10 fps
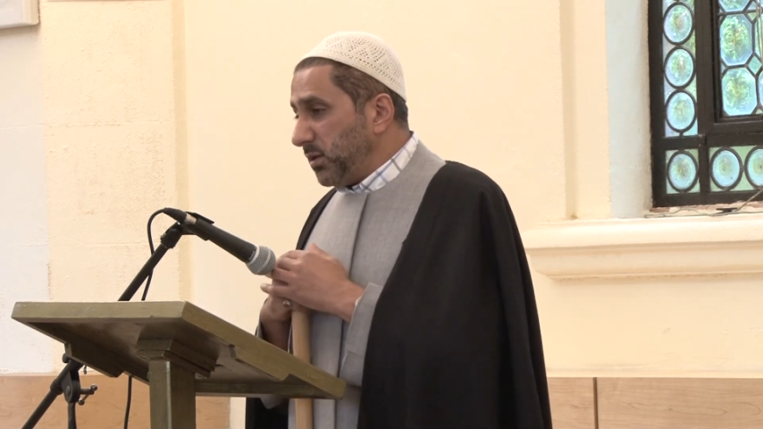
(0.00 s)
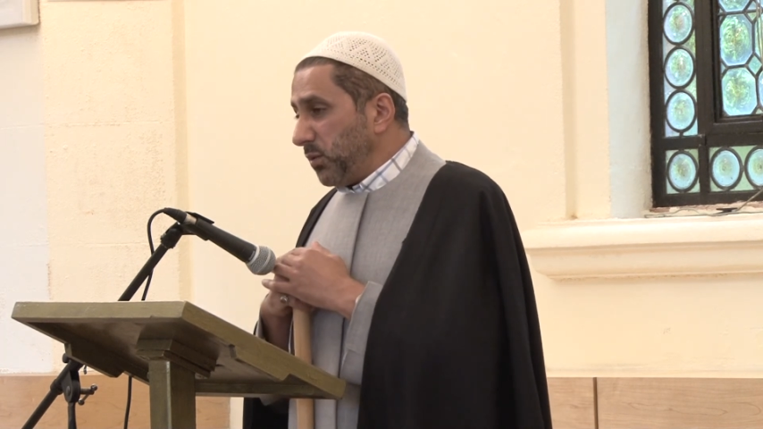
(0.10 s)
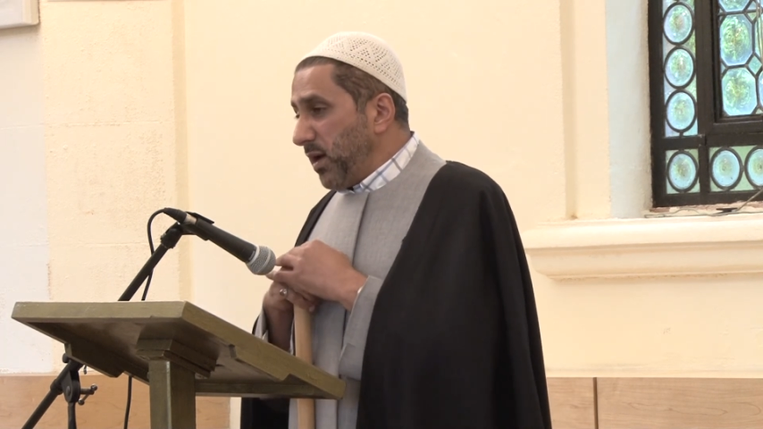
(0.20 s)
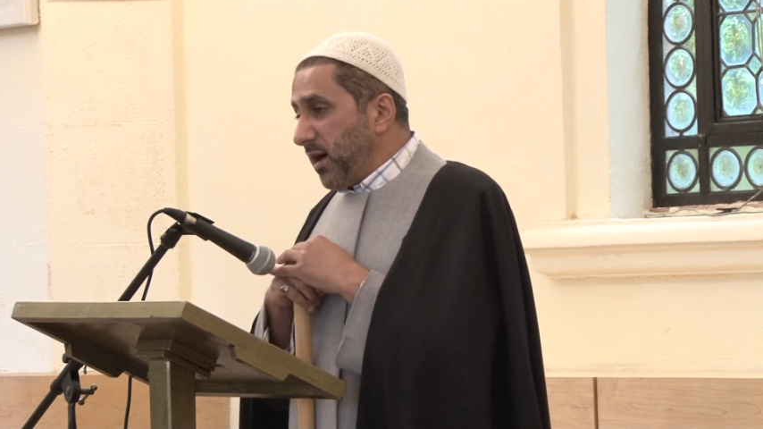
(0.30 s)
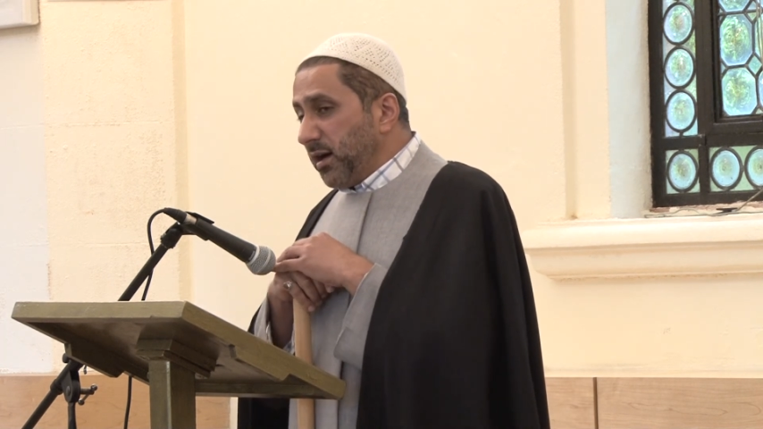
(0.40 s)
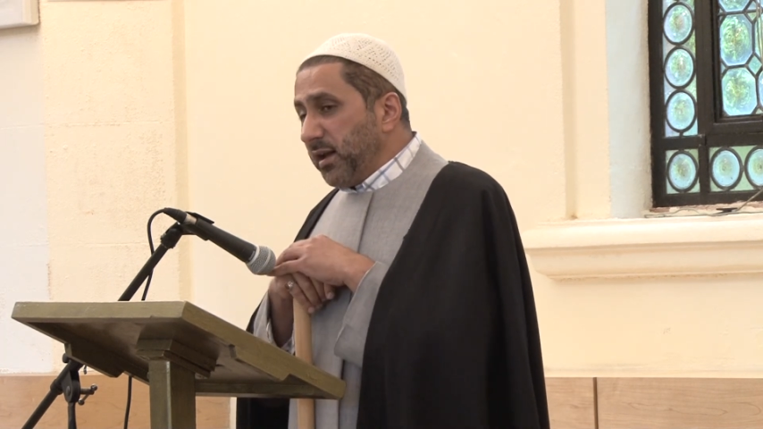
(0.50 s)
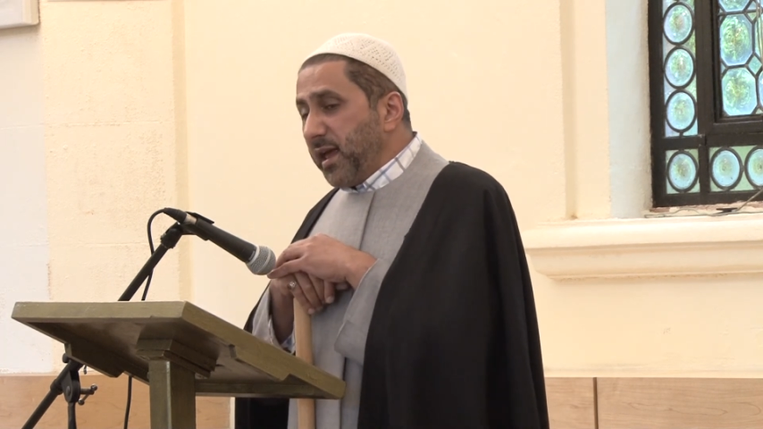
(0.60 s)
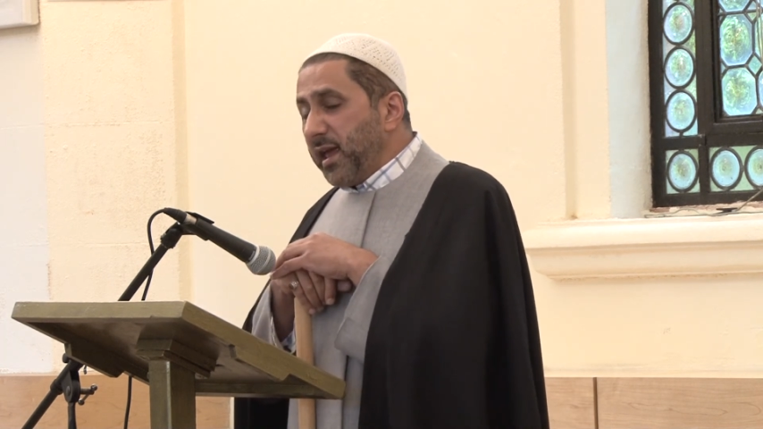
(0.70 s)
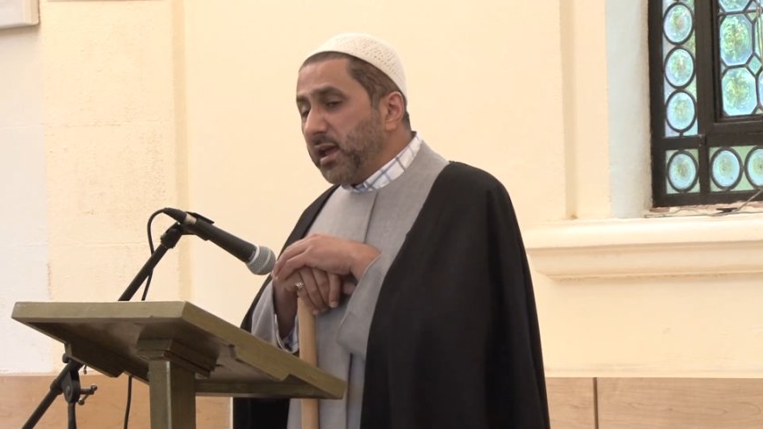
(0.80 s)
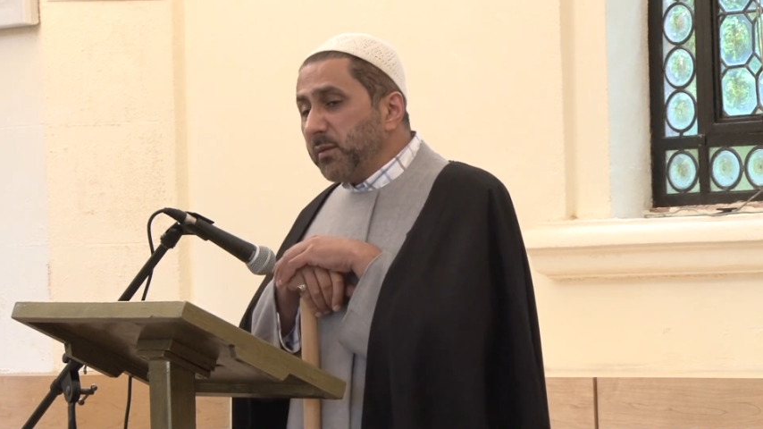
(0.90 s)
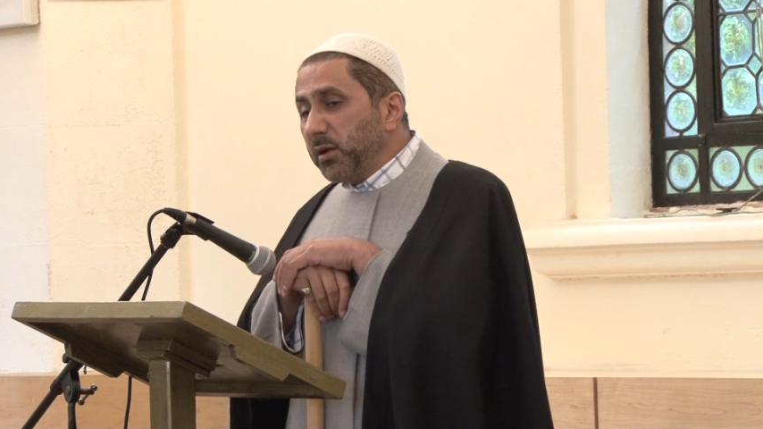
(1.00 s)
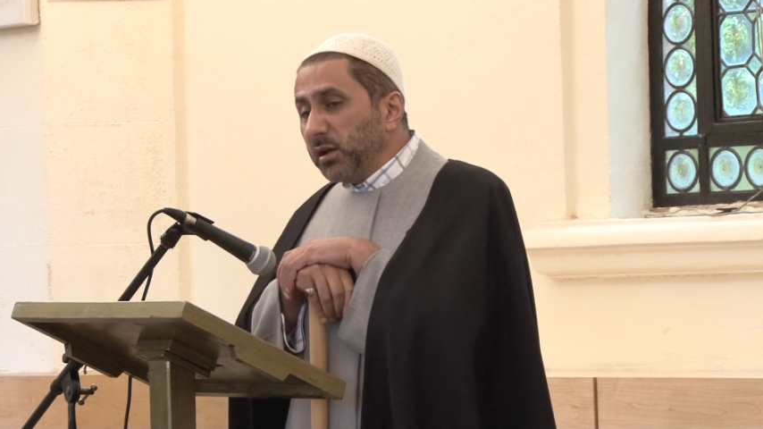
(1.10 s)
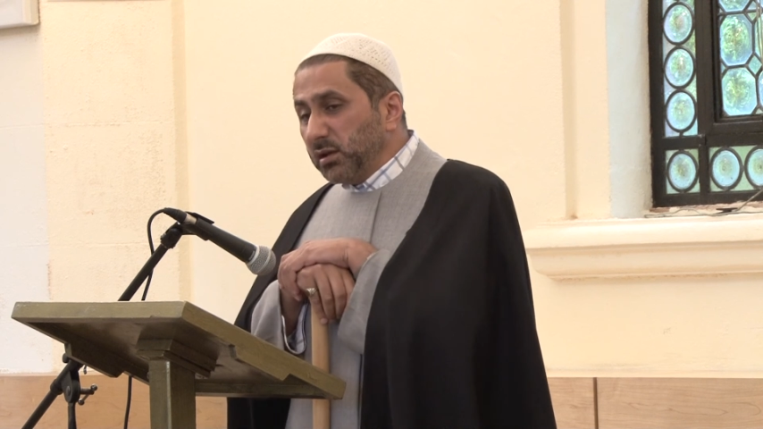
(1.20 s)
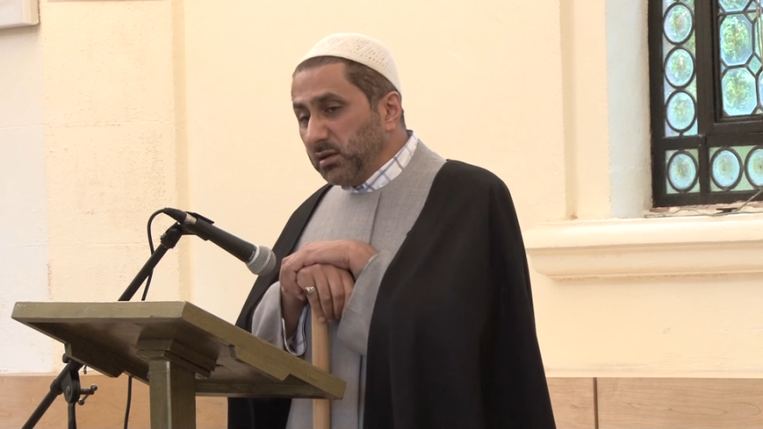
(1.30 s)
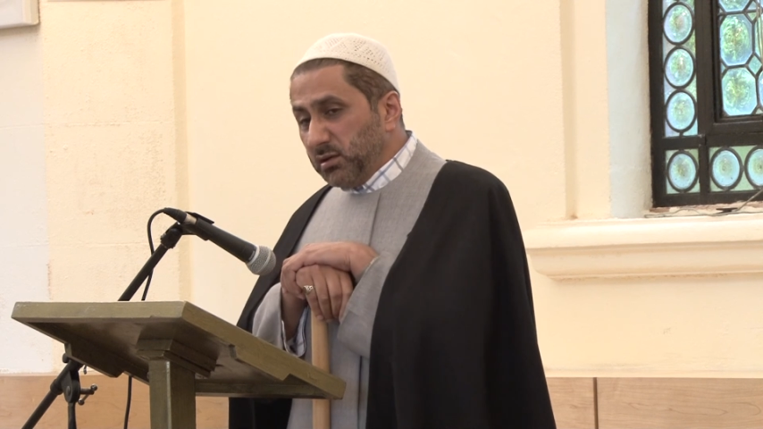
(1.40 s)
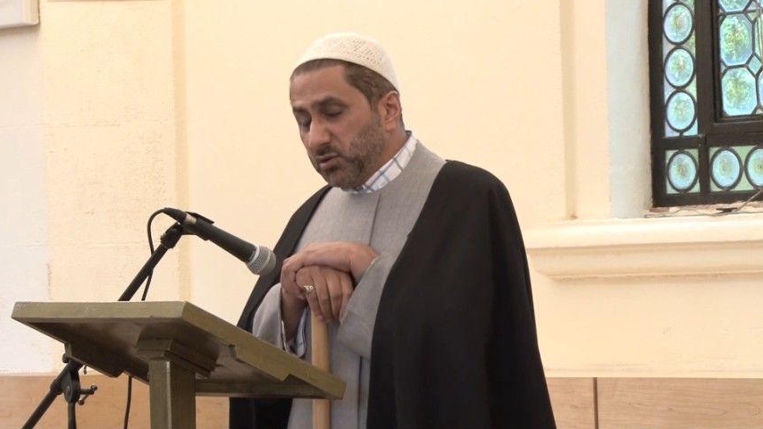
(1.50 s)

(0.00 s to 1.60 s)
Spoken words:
We are unable